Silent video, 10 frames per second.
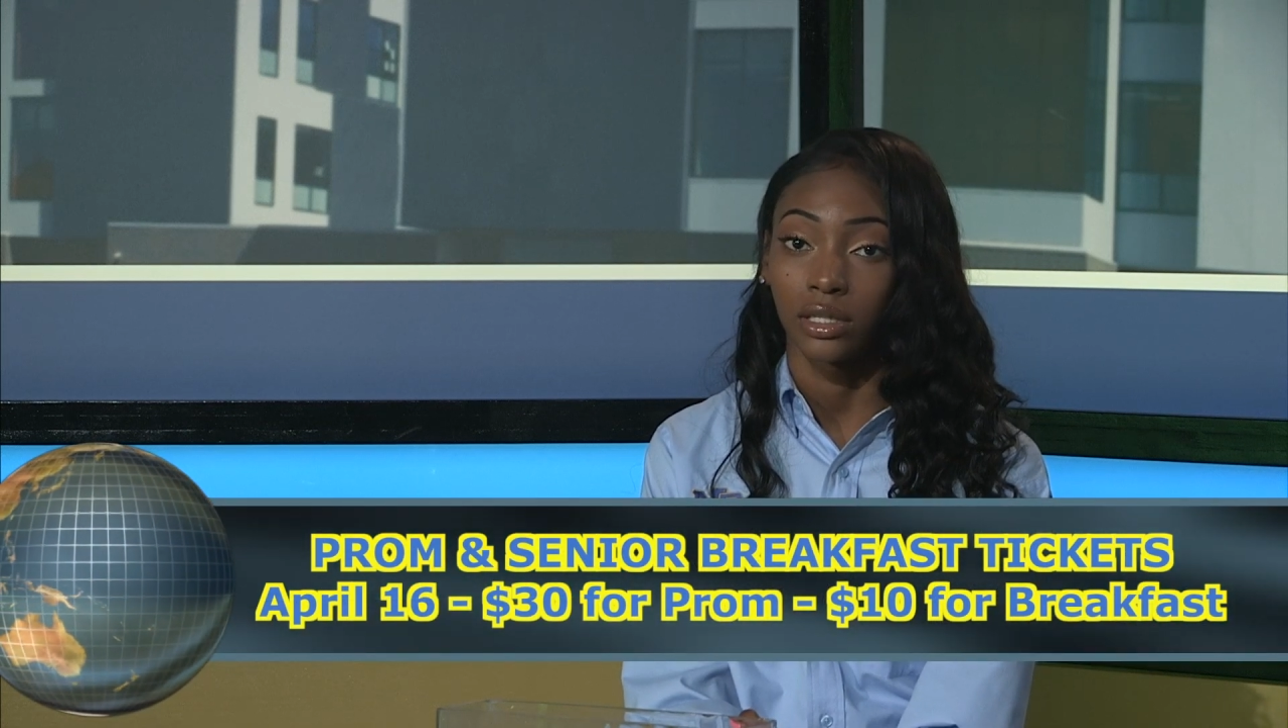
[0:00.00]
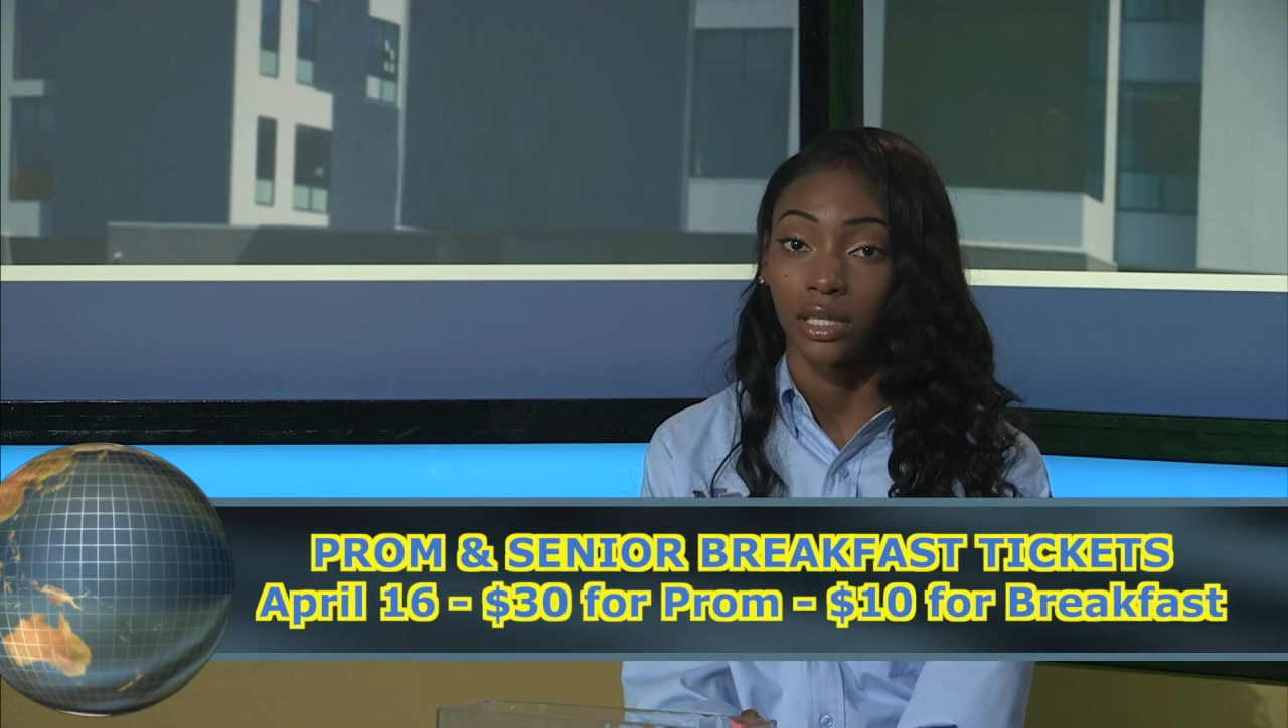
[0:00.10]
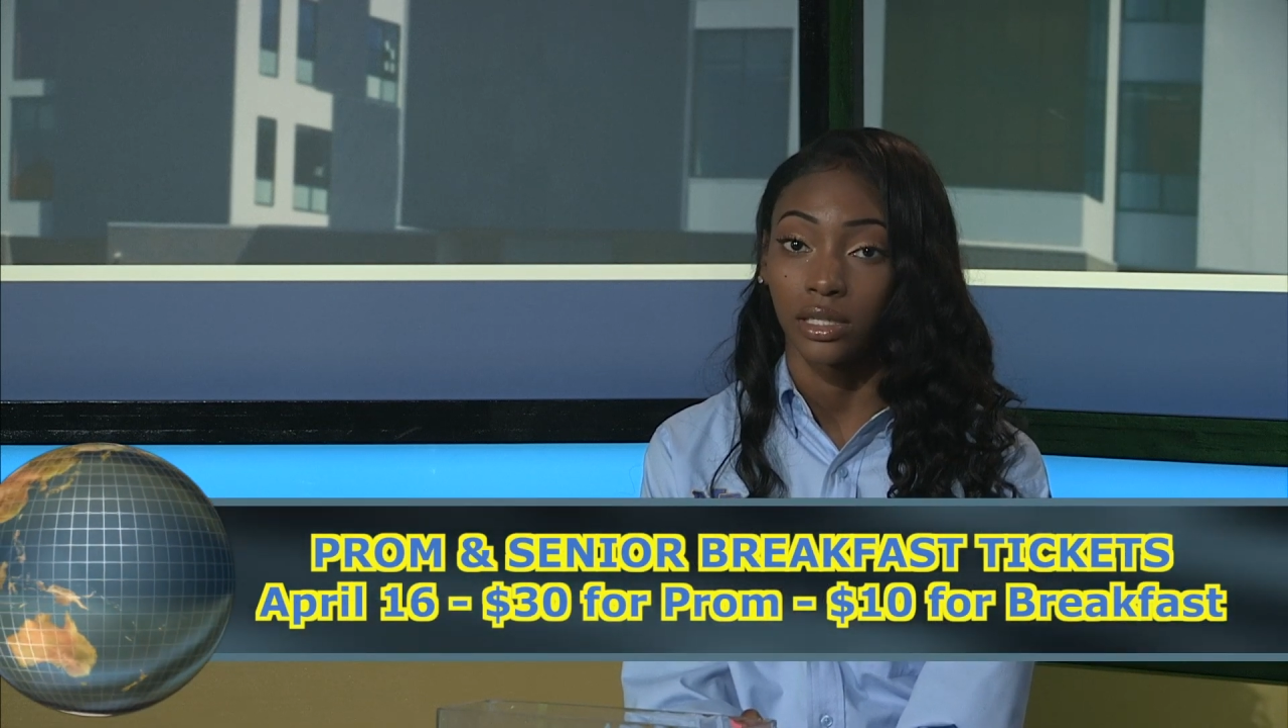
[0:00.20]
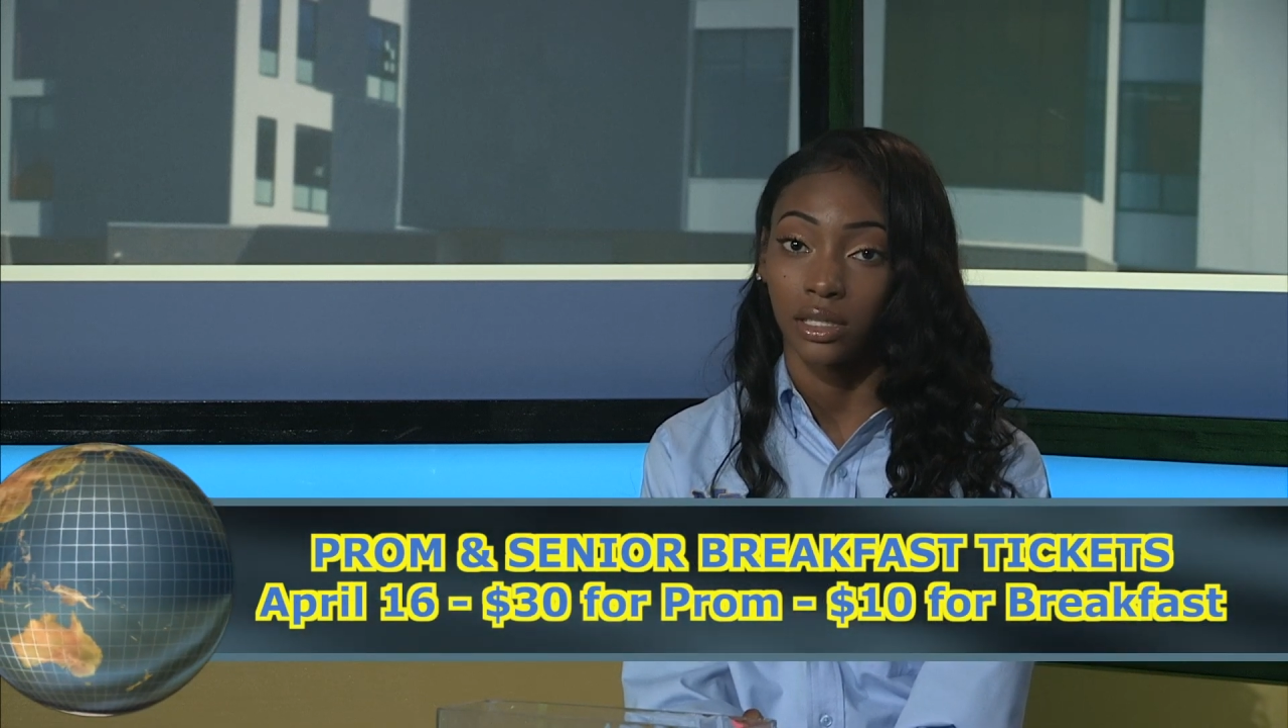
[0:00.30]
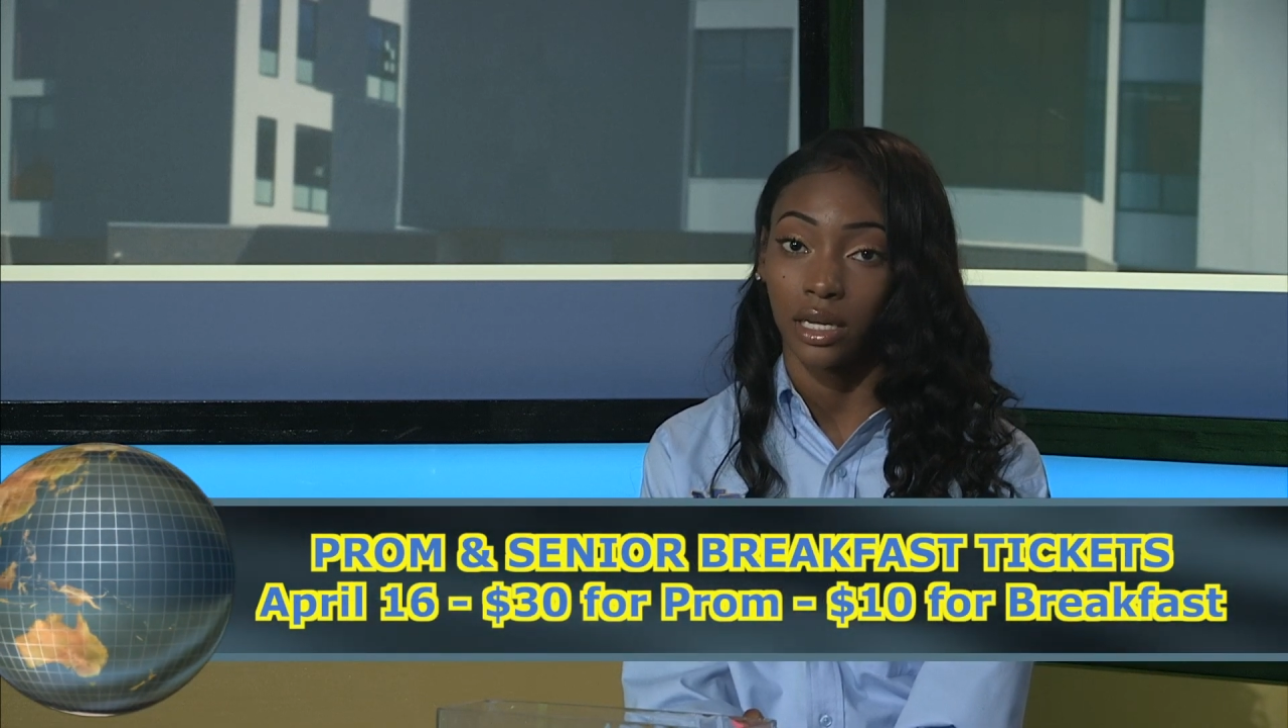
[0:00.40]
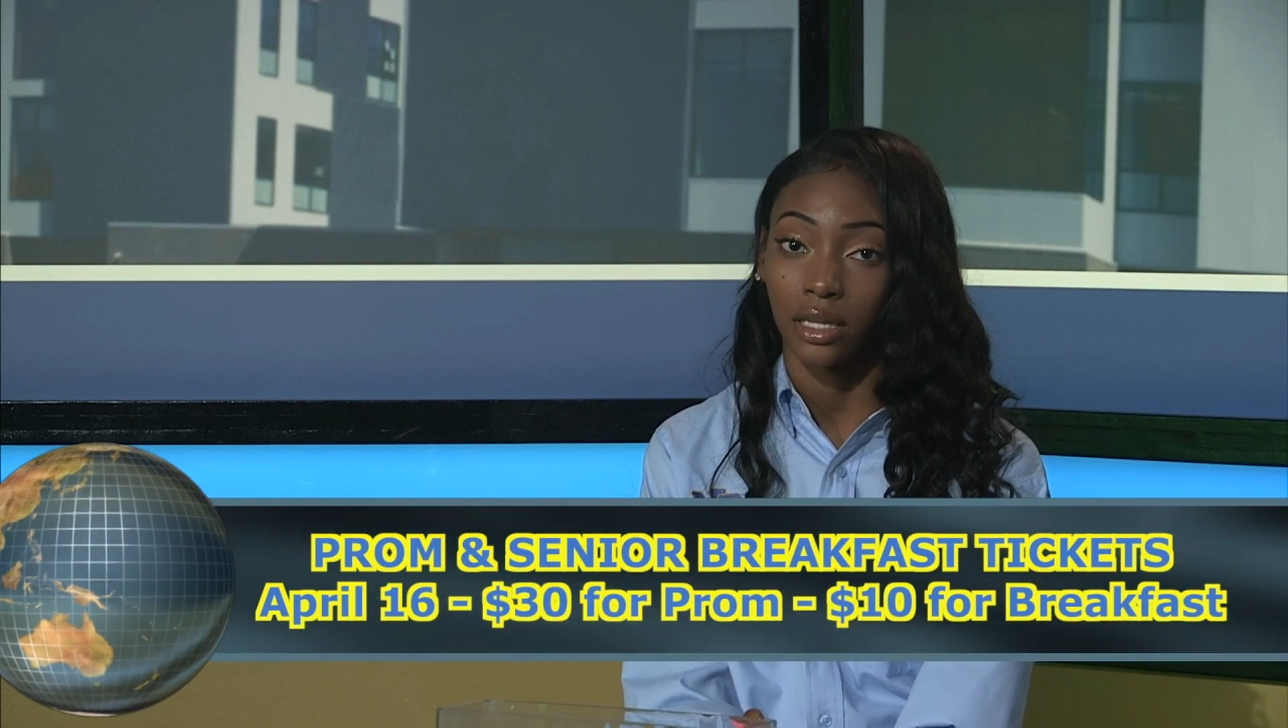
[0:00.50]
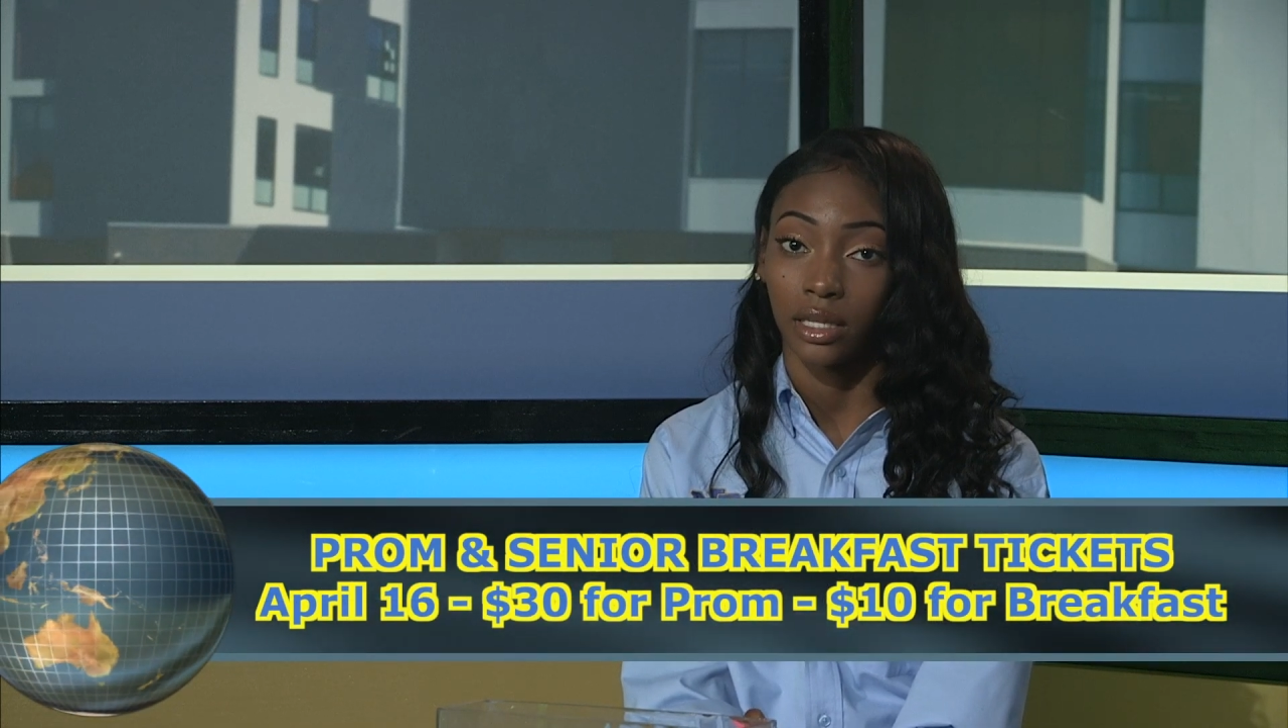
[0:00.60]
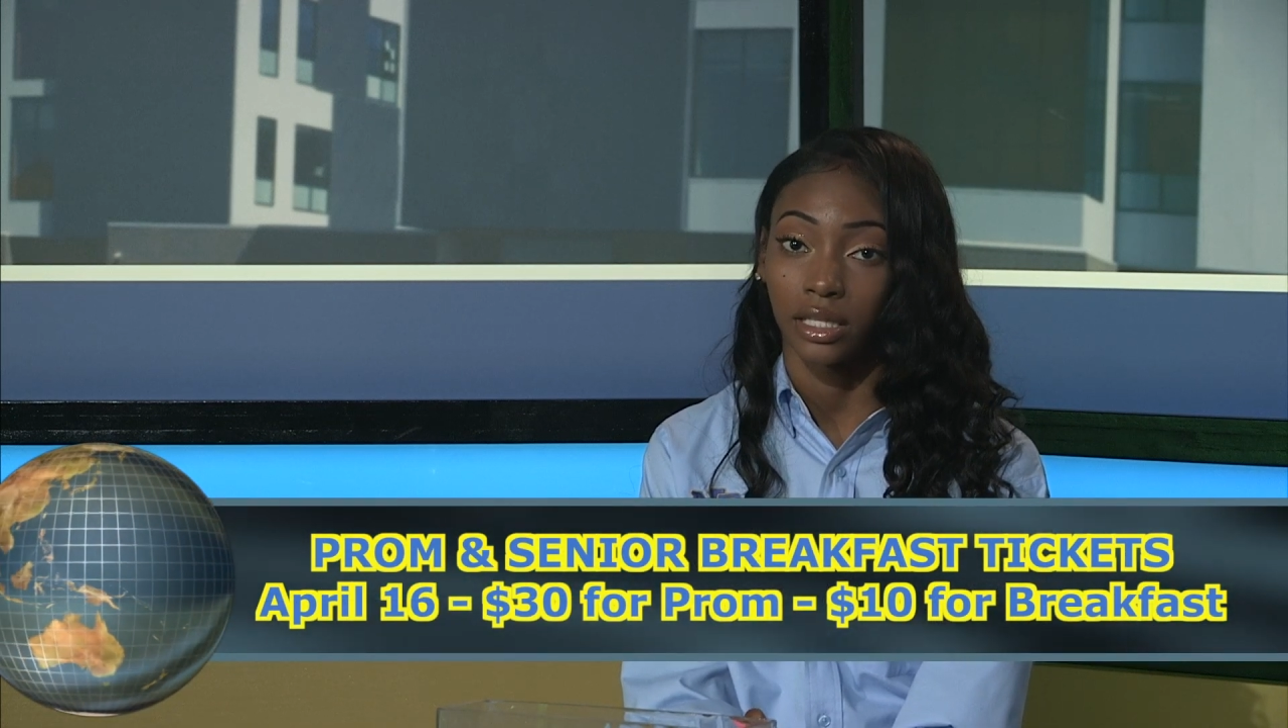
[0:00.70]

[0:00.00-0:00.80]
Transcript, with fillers: 16th